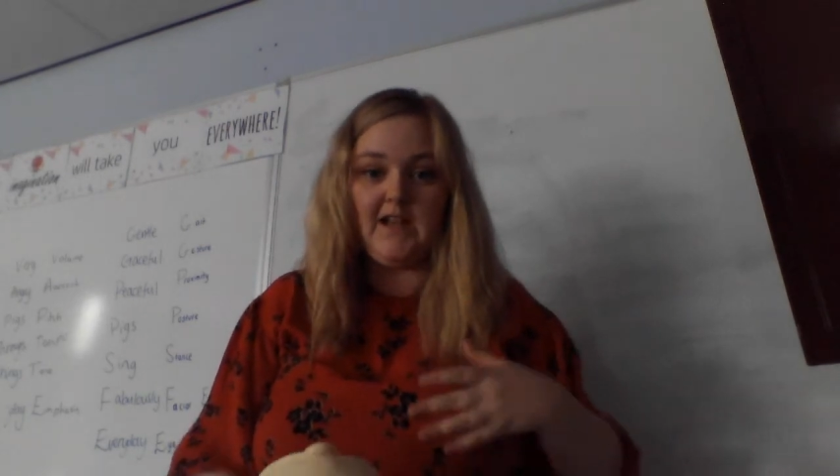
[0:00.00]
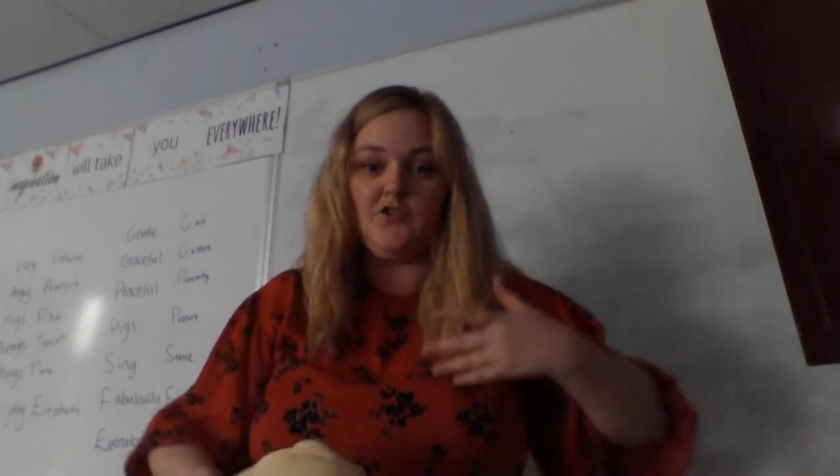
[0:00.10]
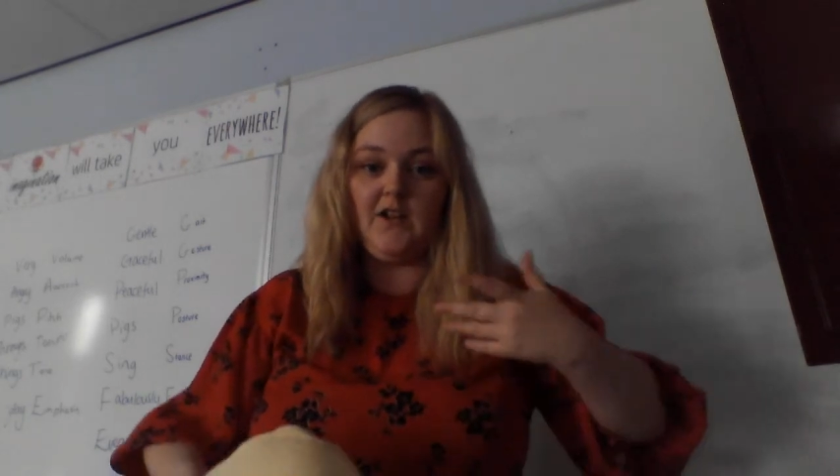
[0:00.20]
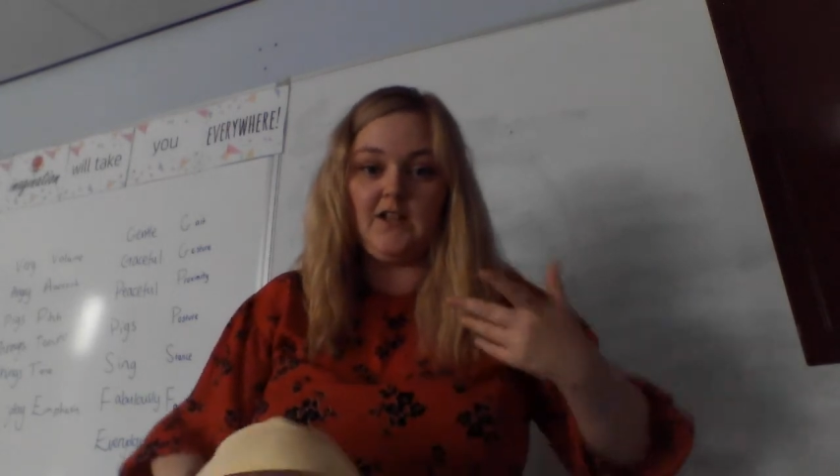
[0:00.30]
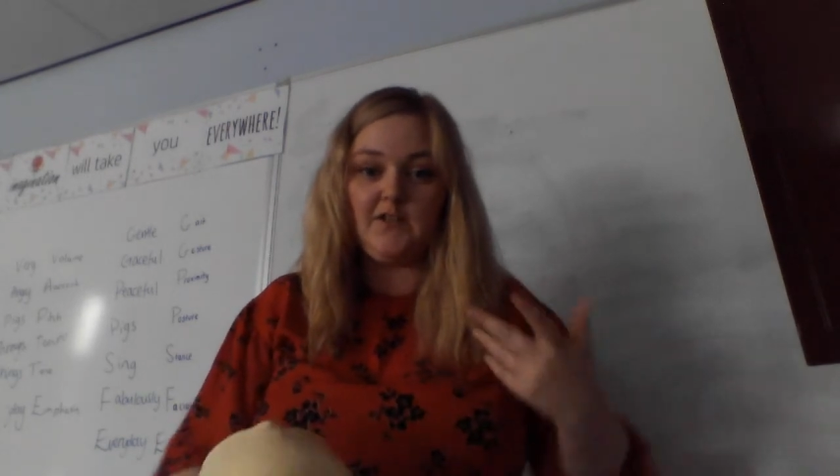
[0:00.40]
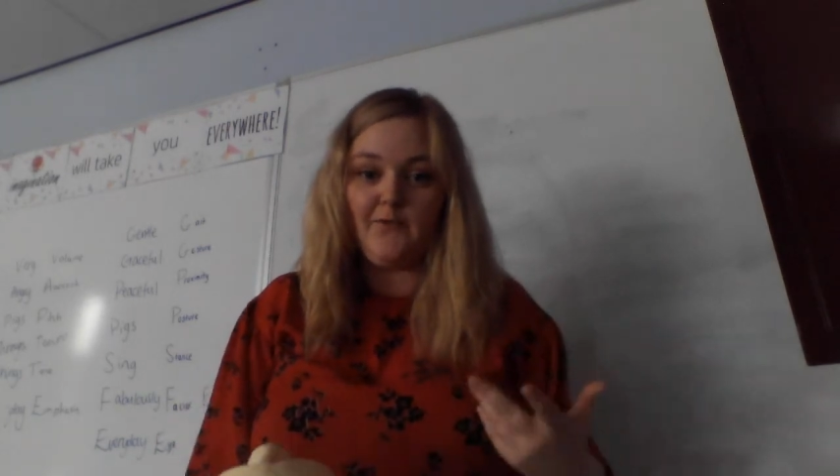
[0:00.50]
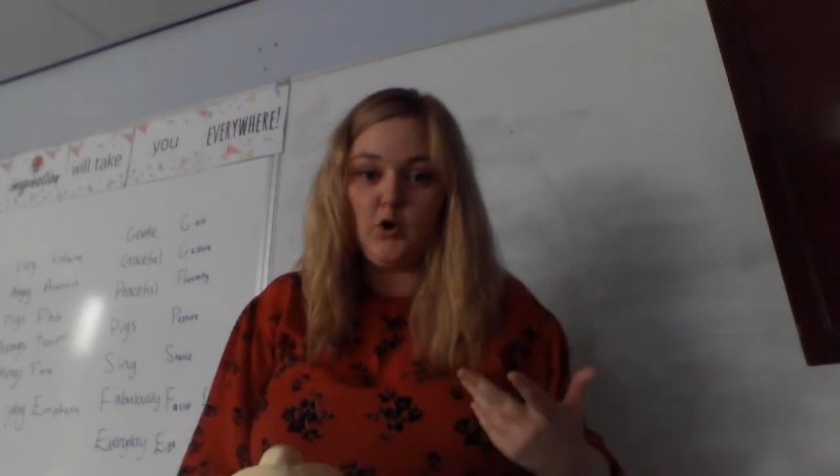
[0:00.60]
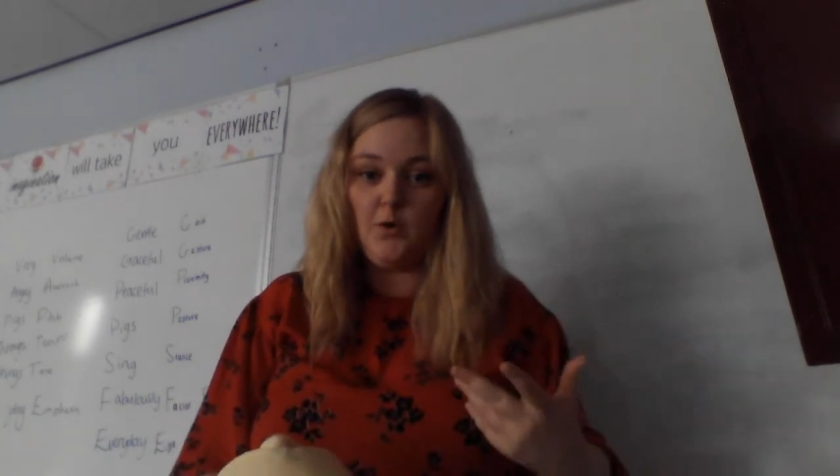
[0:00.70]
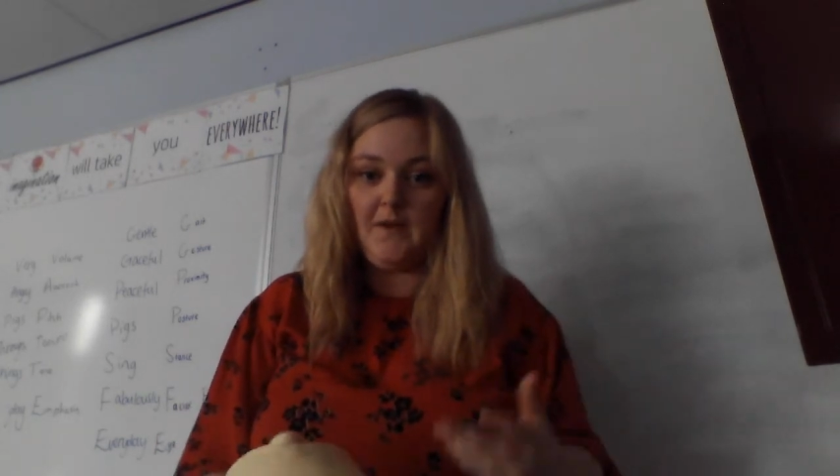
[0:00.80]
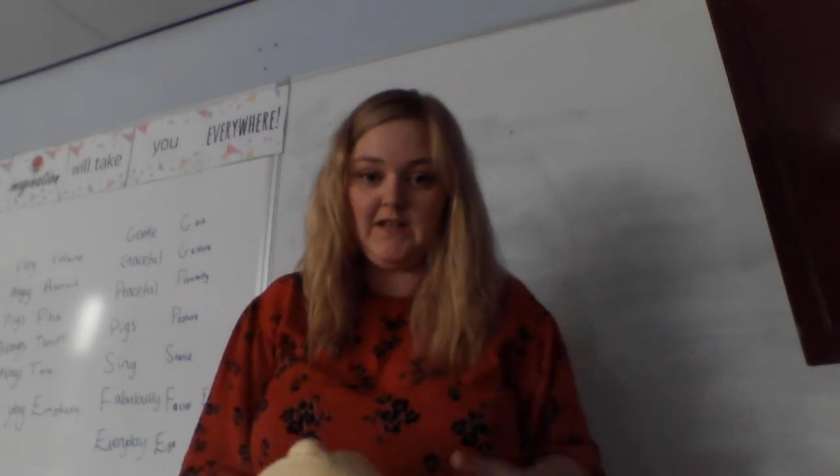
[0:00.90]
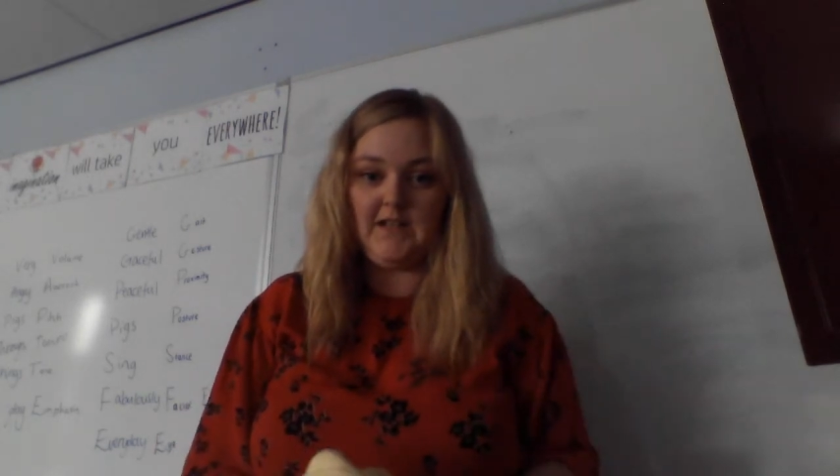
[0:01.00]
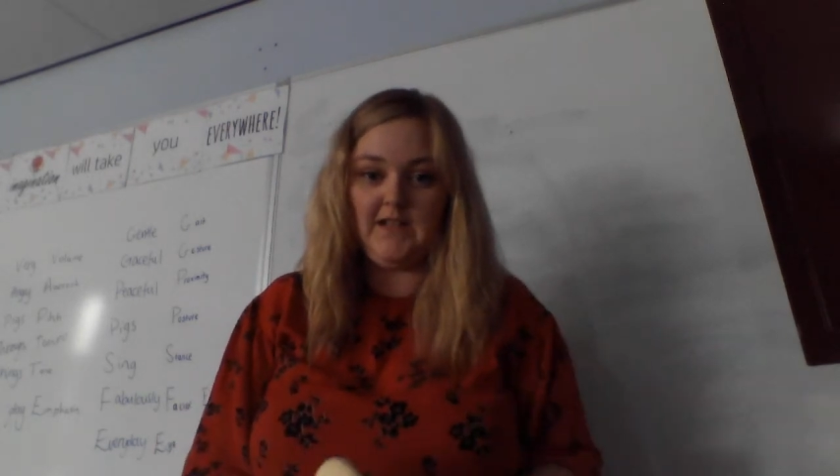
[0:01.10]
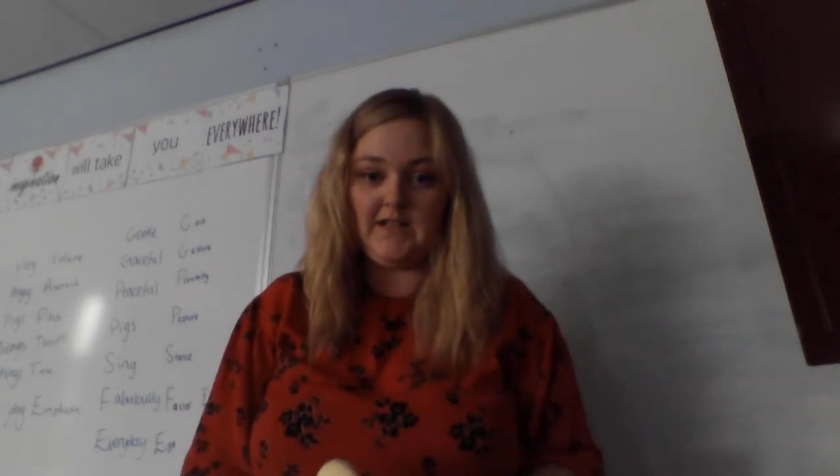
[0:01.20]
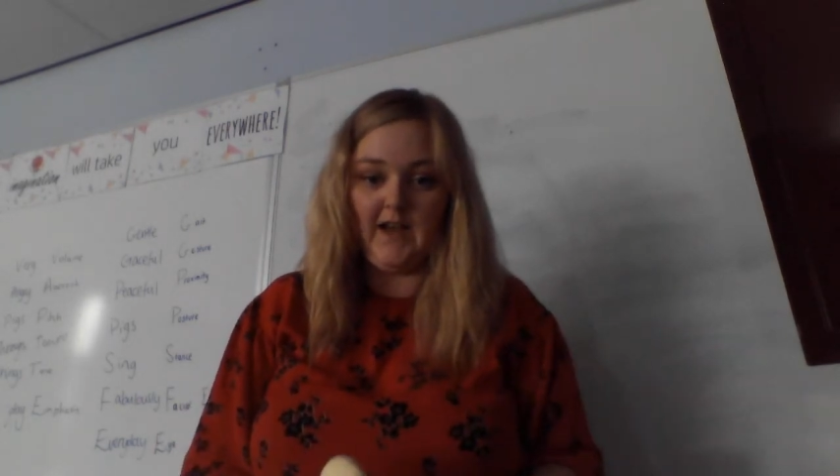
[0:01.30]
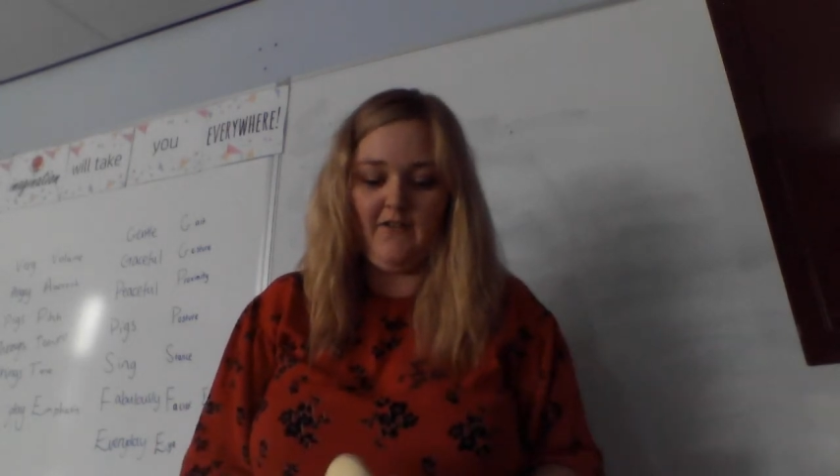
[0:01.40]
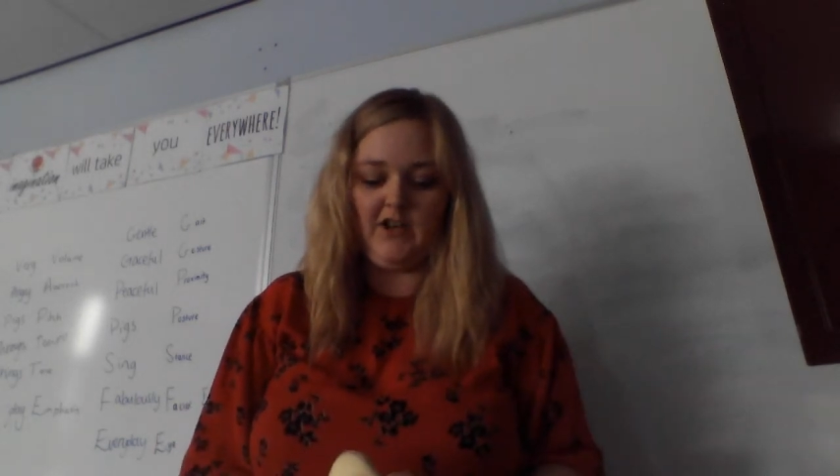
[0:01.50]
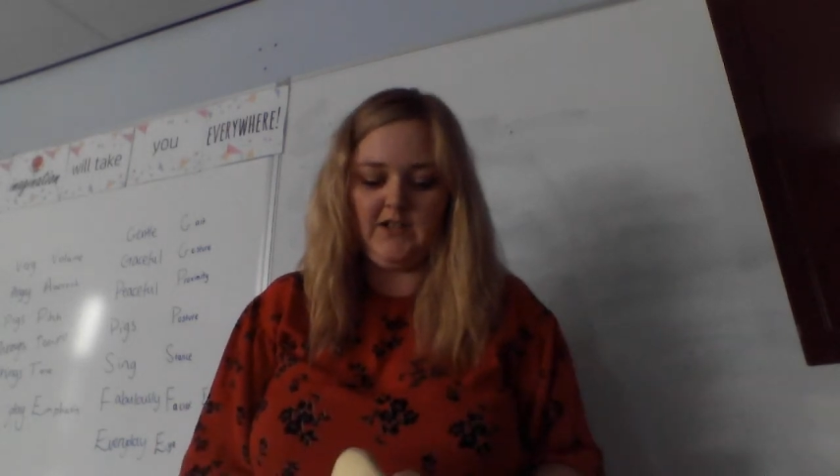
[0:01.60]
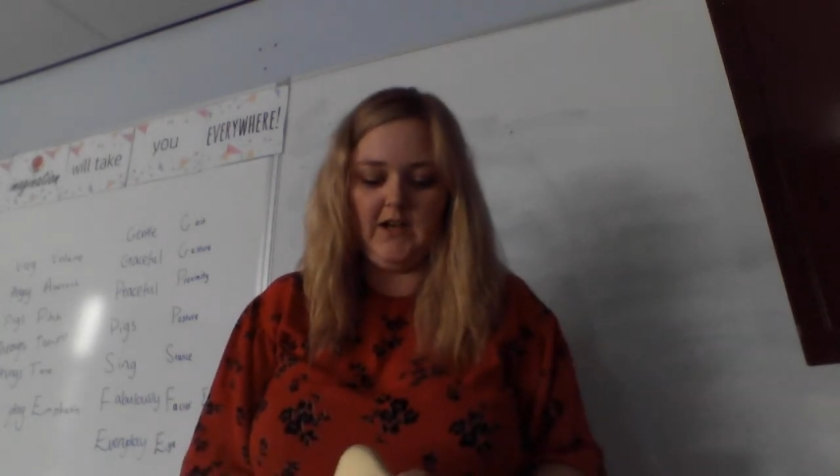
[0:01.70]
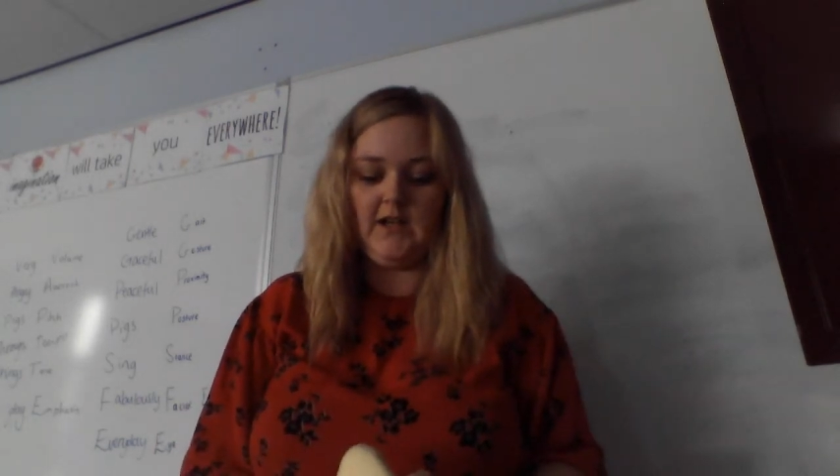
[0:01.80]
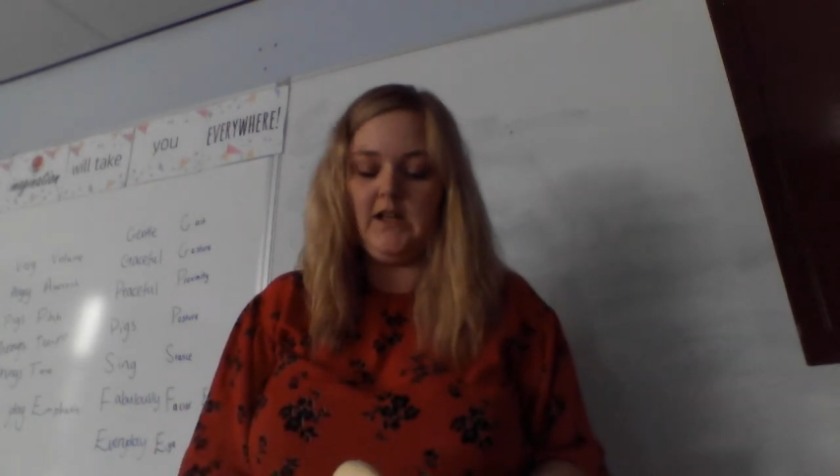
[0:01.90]
and transform into this
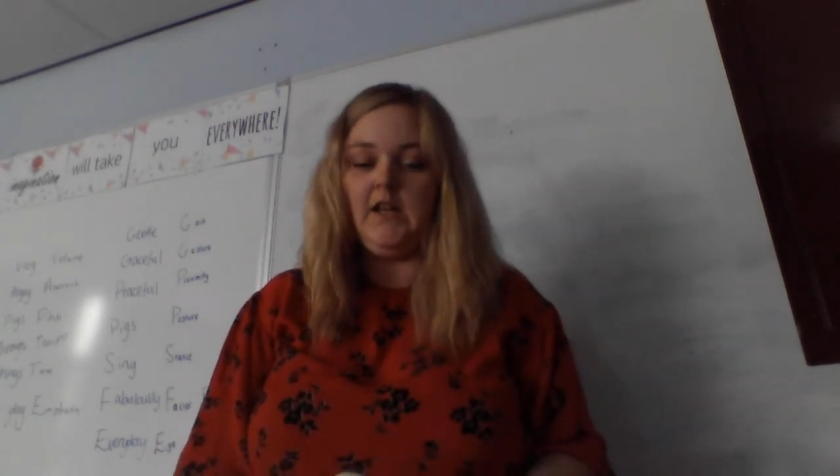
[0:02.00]
character.